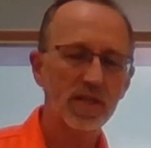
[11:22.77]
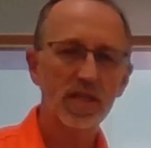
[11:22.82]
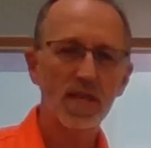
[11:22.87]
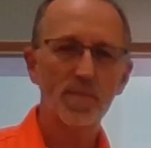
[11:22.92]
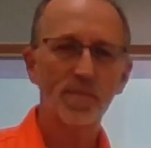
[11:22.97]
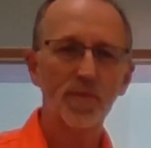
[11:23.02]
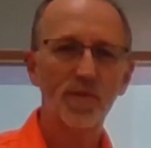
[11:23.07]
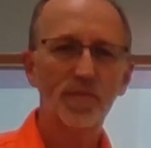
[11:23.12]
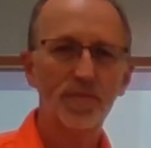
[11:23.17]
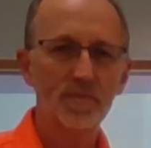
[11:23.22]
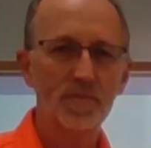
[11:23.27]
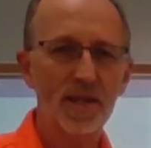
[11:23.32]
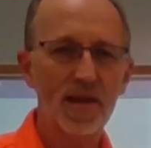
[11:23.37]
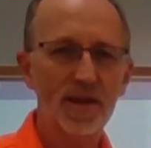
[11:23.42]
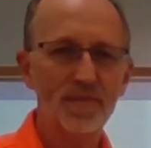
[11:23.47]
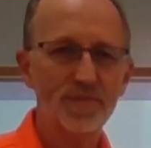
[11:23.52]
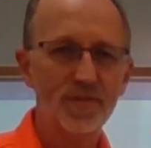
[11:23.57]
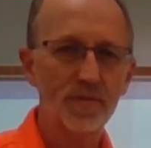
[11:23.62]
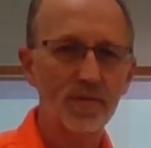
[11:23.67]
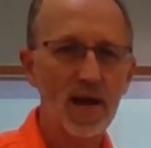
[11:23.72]
number from
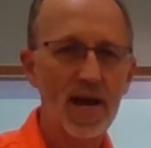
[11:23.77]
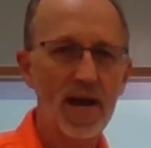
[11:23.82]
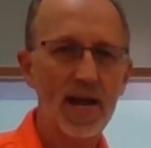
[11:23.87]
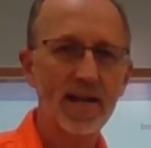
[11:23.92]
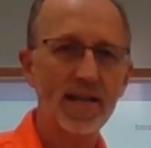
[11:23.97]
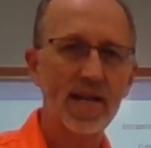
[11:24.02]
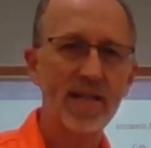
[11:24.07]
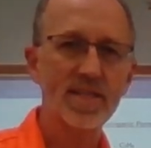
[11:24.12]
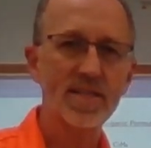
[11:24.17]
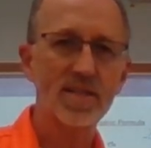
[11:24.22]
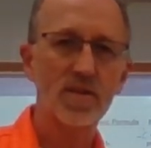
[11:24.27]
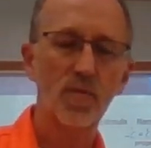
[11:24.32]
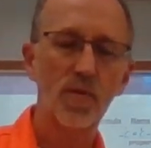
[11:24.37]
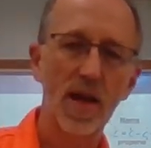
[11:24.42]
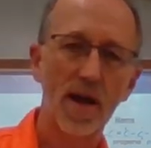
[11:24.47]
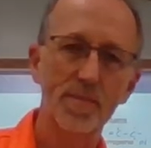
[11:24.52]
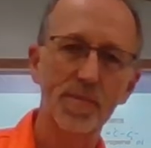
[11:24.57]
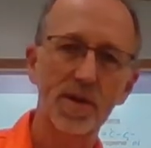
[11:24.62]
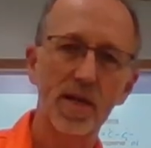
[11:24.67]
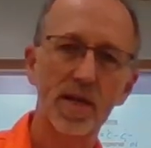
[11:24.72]
left to right, and that's the way
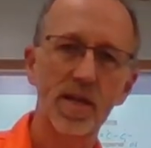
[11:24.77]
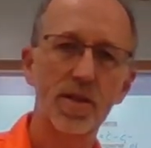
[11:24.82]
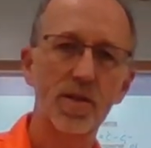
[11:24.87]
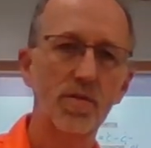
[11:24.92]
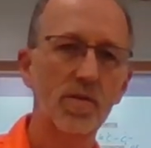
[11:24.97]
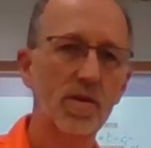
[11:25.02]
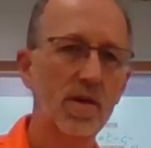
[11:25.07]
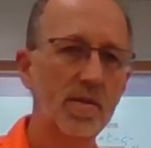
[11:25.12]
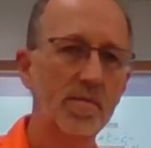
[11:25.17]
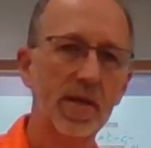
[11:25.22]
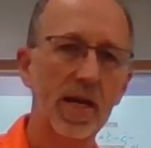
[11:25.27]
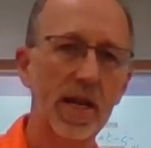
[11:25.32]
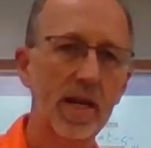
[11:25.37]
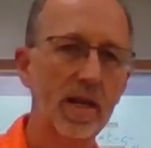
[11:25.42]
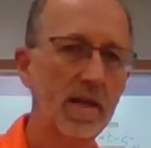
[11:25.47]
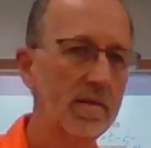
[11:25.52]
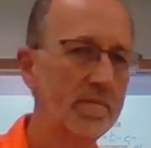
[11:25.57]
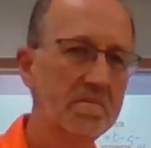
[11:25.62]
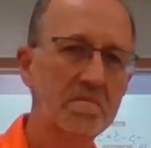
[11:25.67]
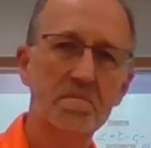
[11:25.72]
I'm going to do it, but it
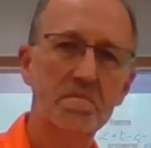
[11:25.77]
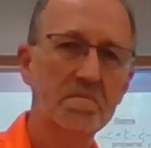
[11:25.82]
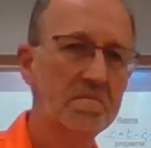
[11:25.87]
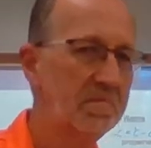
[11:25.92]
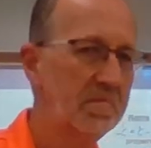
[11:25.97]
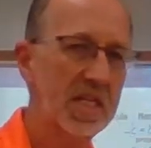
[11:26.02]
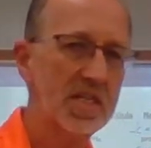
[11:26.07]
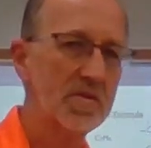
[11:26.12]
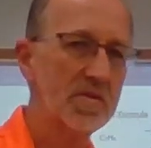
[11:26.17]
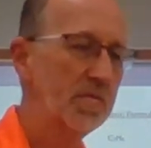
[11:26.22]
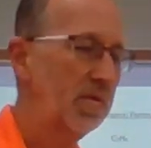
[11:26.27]
doesn't